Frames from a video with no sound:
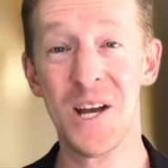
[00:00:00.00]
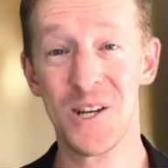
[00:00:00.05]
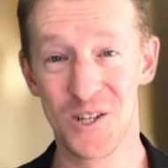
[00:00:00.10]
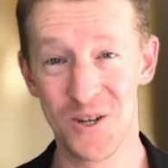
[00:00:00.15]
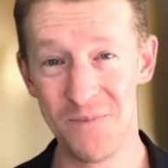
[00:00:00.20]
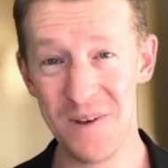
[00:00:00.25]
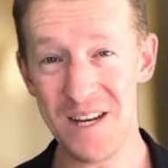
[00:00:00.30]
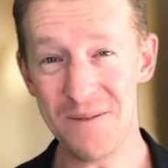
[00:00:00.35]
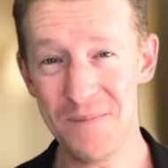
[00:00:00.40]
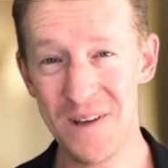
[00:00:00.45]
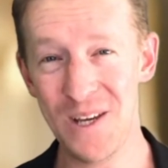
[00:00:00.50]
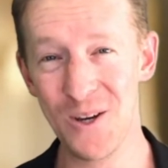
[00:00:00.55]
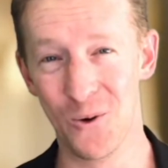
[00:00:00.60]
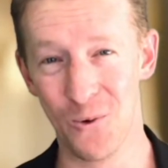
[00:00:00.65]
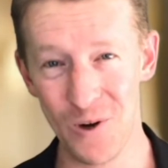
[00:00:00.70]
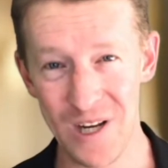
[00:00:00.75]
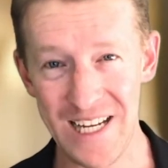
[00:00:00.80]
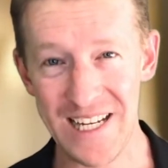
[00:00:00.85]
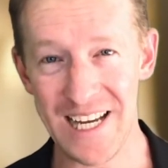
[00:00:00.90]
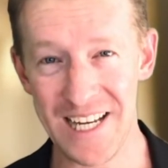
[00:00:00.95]
To meet me or
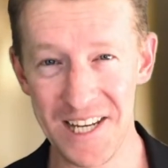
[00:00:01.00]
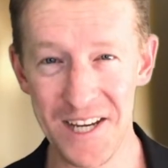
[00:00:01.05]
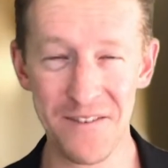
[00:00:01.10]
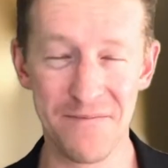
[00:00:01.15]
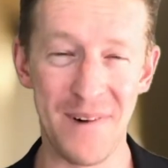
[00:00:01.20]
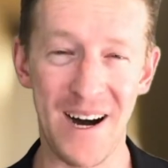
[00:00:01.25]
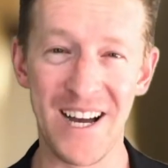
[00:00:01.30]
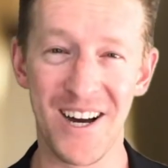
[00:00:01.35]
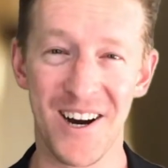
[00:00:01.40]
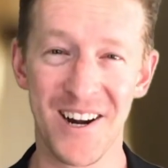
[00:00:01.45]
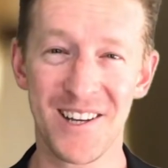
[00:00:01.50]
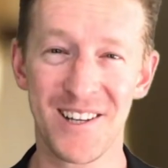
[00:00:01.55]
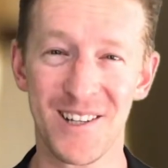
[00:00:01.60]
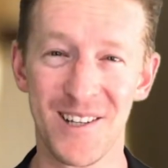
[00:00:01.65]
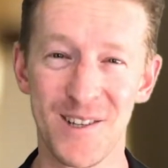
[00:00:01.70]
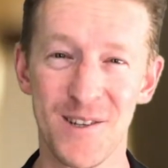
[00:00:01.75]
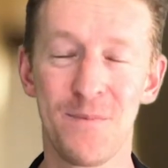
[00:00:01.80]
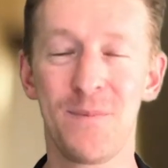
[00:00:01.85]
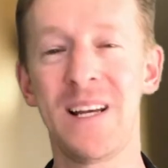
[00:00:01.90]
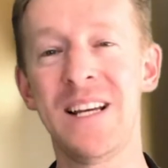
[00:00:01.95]
read any of my
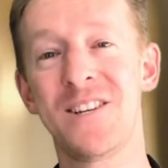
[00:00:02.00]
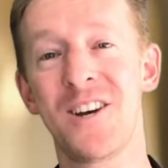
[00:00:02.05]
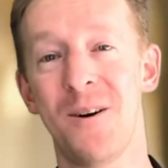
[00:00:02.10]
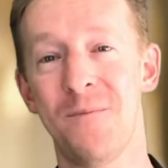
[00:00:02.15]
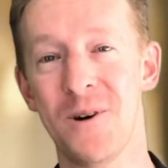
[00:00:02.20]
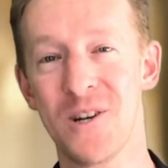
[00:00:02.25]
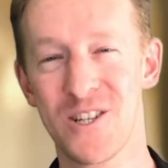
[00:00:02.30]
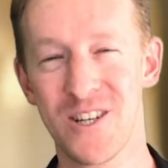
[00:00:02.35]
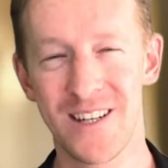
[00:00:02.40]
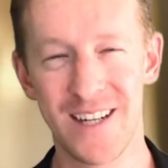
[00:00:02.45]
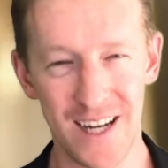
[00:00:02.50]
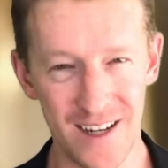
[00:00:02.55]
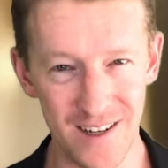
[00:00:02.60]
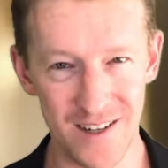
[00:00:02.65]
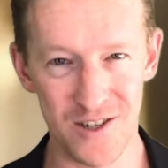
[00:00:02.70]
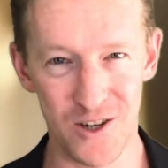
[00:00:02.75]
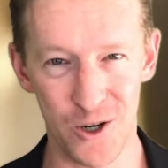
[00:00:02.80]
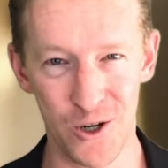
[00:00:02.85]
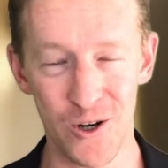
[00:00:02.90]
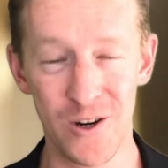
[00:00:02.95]
articles, please hop onto
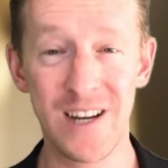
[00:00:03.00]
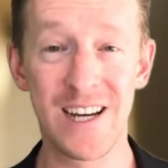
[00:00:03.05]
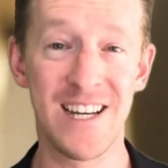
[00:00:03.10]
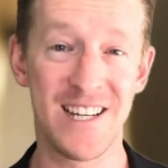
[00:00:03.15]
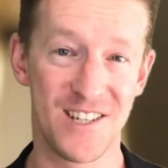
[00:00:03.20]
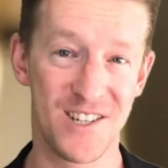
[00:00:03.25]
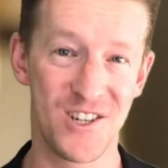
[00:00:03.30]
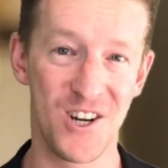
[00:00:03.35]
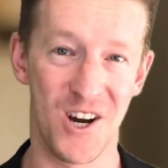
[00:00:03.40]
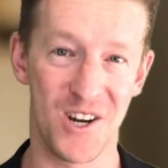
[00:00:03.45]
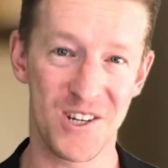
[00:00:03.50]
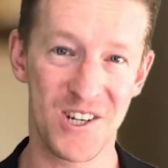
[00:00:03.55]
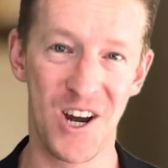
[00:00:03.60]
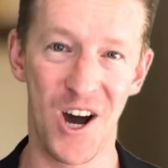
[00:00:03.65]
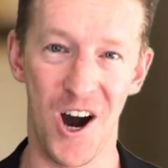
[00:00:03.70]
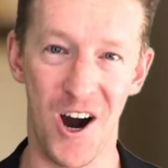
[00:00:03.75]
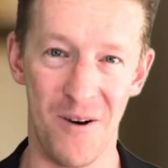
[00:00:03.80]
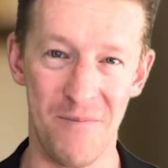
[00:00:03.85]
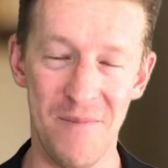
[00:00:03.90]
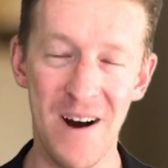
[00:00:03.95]

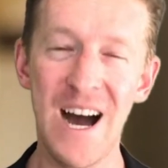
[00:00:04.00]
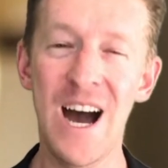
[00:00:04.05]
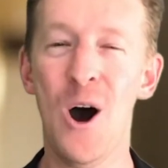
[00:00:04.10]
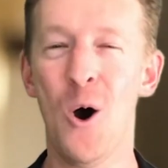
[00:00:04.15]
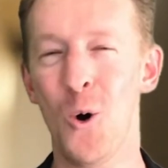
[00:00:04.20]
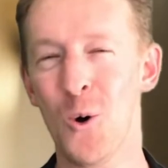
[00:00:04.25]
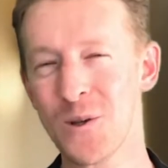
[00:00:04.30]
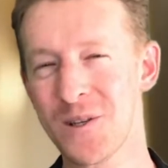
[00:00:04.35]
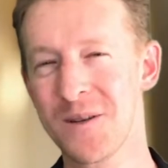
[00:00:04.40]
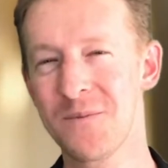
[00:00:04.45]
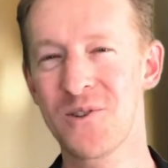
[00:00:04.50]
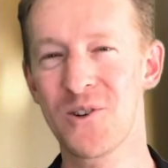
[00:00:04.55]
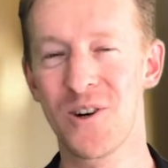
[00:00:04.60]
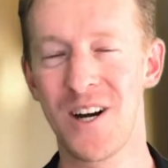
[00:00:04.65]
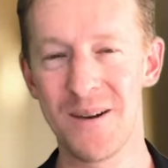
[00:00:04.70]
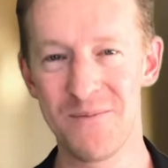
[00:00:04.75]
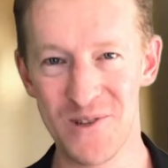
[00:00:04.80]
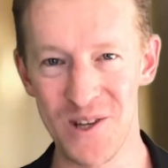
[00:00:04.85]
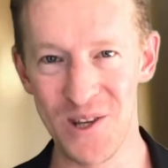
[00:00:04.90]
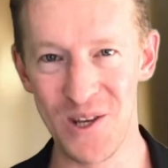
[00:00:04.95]
douglaskruger.com or
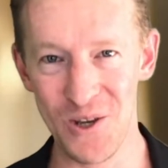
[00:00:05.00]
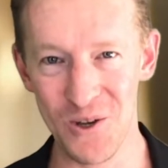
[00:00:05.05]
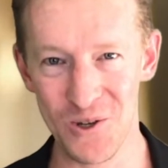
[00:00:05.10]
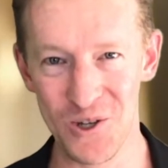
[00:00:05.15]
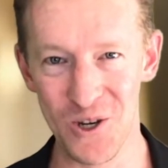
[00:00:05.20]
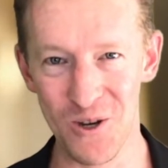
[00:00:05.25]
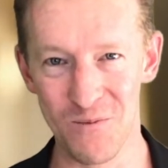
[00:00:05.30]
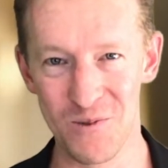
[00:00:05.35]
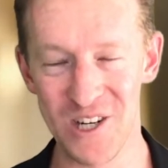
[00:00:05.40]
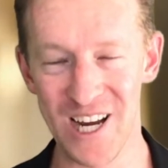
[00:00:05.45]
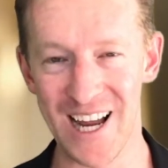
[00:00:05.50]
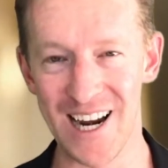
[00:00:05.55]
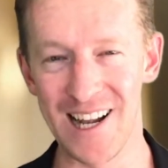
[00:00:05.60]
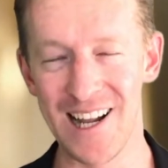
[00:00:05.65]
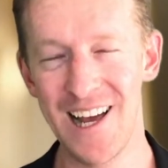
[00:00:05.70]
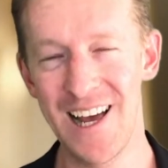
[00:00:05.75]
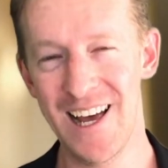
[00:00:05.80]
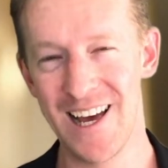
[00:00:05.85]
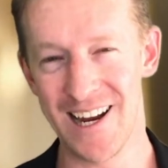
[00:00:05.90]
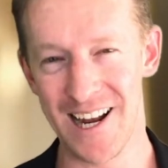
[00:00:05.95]
subscribe to the YouTube
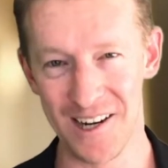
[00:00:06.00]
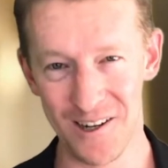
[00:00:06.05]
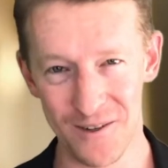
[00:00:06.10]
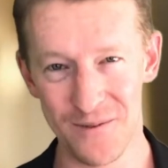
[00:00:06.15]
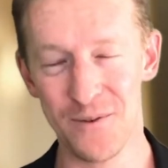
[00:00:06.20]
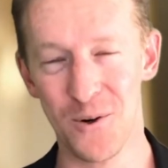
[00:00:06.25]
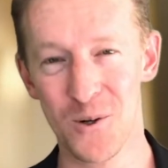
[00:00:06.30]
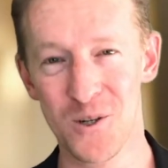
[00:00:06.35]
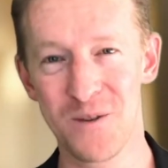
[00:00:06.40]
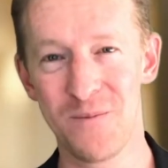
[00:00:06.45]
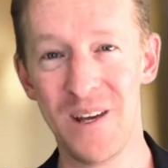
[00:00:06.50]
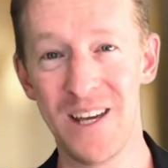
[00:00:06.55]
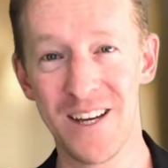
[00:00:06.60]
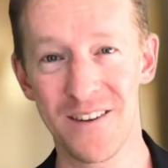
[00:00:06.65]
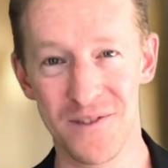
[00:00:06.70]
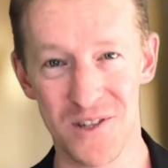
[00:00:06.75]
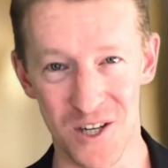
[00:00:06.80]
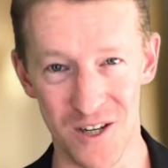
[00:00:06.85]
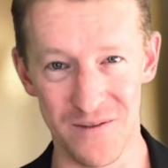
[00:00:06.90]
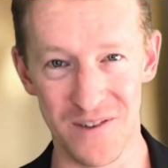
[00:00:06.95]
channel, and I look forward to being
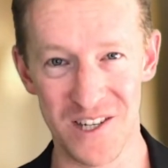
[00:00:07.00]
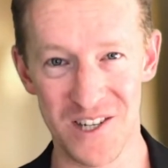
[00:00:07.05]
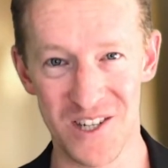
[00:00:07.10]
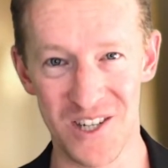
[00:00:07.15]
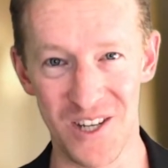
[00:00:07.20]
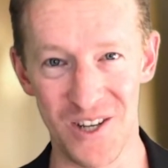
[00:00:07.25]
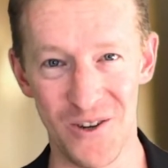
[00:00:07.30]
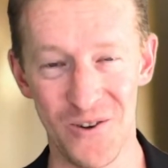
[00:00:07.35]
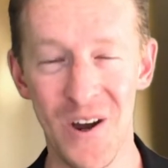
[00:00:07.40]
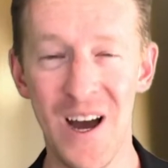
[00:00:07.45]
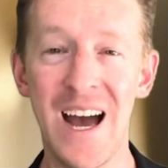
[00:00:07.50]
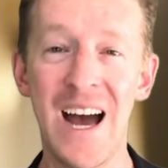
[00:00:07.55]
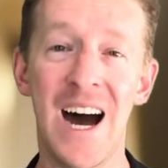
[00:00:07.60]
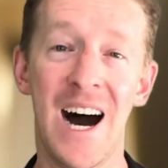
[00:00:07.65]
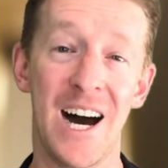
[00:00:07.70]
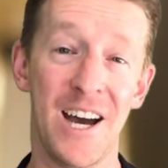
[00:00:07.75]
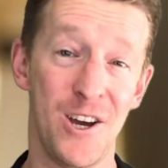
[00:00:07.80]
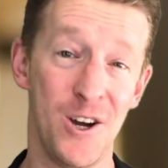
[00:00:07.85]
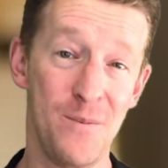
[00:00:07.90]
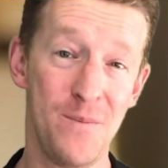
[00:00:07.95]
of service to you.
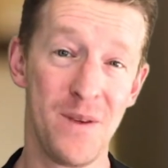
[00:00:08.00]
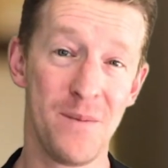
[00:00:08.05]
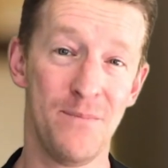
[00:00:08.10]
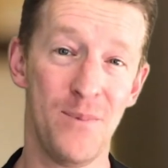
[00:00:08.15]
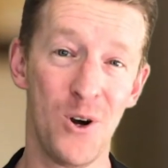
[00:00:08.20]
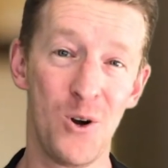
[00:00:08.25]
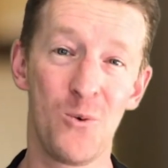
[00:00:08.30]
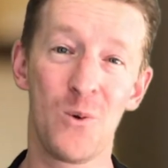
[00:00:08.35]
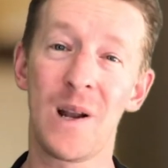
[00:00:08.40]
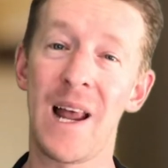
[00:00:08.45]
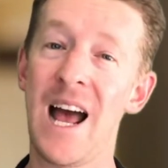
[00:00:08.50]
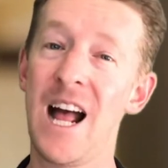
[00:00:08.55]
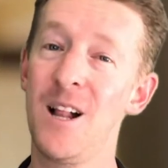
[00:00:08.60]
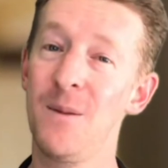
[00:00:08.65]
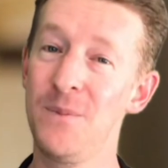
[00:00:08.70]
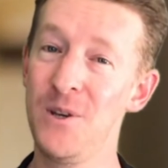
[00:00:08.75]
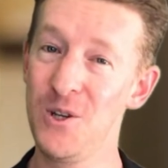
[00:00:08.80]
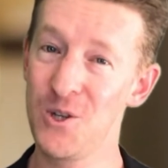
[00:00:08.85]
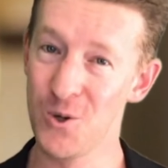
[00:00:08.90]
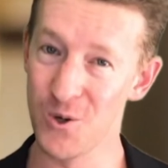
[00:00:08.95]
I hope the book will
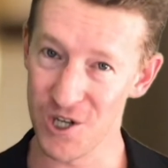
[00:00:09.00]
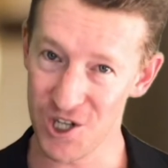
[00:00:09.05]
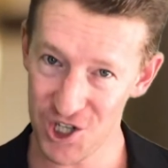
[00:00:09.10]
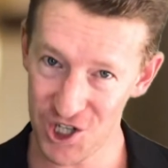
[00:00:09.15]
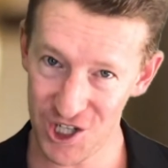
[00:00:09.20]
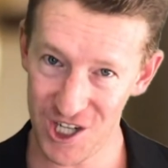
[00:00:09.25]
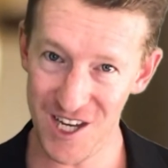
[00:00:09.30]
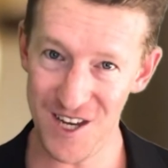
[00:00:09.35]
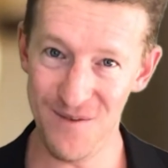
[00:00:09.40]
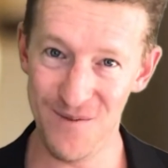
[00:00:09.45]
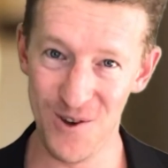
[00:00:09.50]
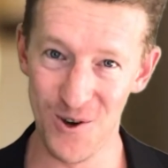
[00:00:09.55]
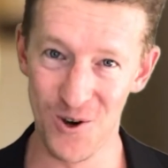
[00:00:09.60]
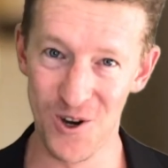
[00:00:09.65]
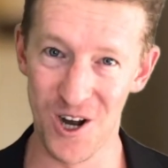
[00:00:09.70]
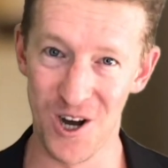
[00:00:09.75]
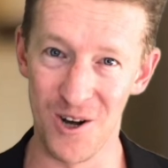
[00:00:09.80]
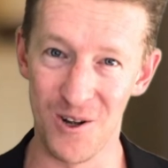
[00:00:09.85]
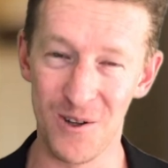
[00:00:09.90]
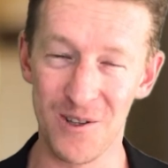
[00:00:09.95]
help you to achieve your
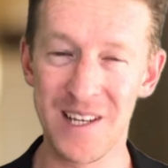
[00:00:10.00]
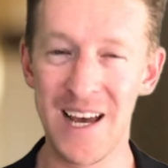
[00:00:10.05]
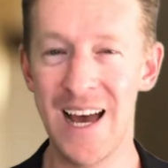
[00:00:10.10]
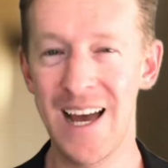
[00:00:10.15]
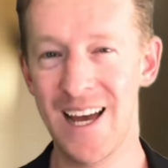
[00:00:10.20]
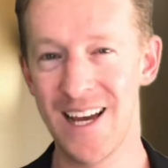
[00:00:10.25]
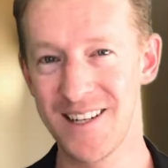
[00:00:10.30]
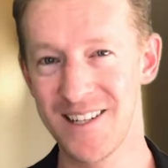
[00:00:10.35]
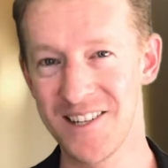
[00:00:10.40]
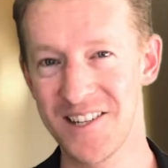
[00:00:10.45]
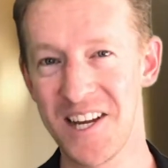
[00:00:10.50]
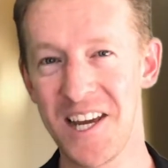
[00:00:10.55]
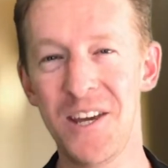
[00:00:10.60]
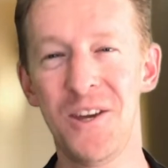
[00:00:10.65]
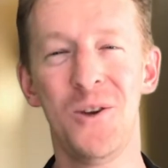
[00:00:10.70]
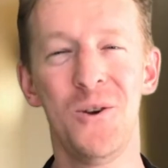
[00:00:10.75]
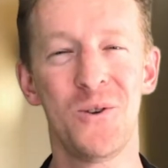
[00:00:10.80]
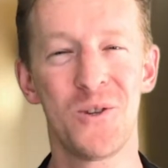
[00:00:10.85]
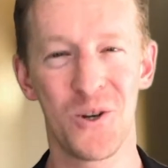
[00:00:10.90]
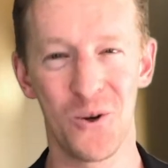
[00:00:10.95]
goals and to
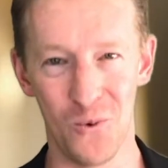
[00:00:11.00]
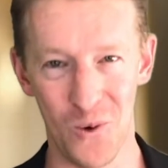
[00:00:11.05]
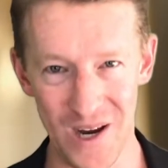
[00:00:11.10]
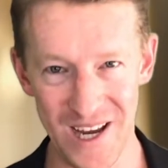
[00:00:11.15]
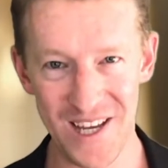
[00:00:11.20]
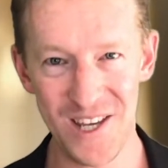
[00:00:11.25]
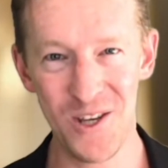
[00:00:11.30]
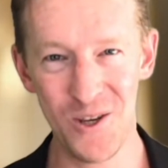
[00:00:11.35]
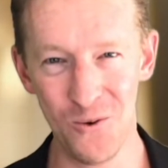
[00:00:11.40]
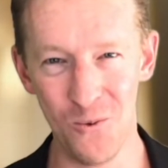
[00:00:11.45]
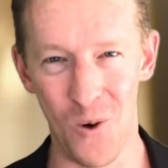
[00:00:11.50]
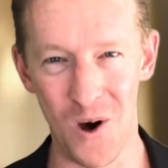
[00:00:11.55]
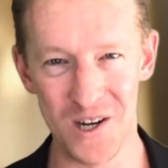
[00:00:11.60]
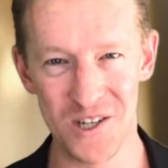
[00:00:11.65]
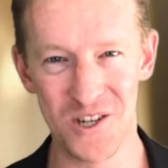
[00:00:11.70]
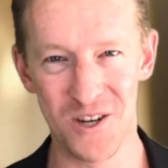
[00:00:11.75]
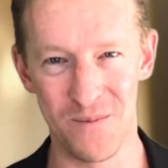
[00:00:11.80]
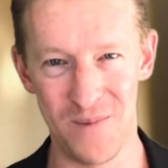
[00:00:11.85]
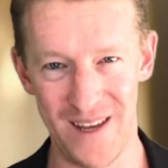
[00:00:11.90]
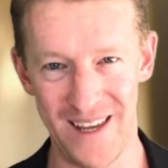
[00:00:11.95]
take you to where you
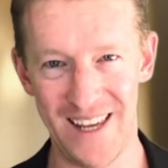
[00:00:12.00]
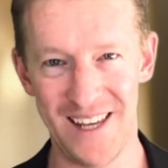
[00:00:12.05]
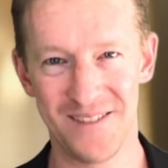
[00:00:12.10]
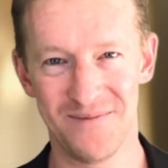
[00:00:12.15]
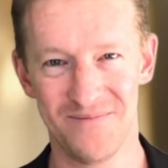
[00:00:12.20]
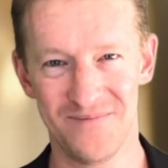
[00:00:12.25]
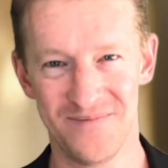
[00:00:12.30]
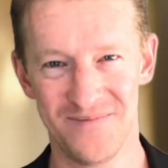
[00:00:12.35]
want to be.